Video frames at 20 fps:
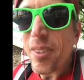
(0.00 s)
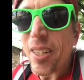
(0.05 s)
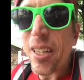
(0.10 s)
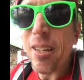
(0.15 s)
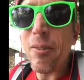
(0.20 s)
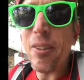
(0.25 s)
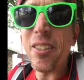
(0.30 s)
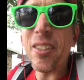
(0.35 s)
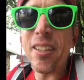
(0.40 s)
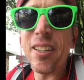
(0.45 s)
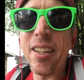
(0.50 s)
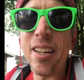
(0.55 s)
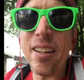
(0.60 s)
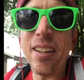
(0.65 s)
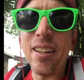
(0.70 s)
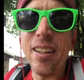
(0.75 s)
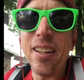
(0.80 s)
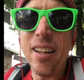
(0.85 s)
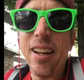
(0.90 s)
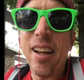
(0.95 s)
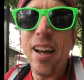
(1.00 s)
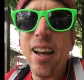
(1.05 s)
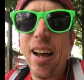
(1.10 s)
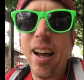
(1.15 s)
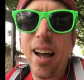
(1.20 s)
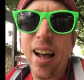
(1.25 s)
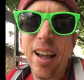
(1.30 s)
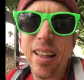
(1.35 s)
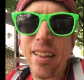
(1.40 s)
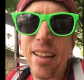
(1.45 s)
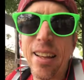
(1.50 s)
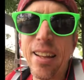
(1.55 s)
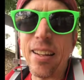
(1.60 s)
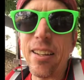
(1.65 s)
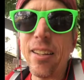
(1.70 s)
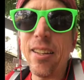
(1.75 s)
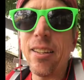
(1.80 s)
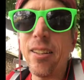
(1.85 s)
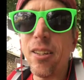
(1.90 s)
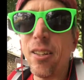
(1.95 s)
Anyways, again, I
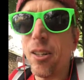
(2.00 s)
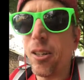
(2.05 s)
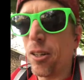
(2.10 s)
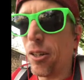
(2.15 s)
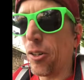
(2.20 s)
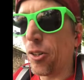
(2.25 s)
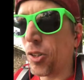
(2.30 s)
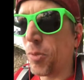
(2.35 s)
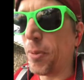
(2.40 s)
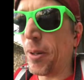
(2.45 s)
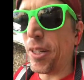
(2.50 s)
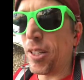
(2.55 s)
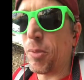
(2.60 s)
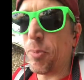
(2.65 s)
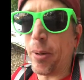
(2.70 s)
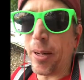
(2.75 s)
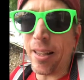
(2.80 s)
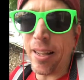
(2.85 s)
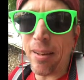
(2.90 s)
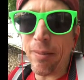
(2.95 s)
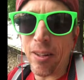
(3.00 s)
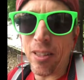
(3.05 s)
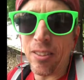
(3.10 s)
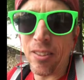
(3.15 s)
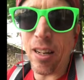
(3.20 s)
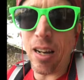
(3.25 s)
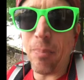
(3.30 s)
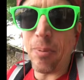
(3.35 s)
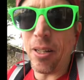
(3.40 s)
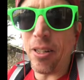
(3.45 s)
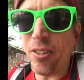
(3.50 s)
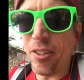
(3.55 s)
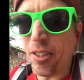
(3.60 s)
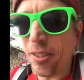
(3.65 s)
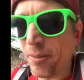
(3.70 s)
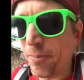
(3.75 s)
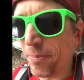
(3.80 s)
like Errol Spence by late round stoppage.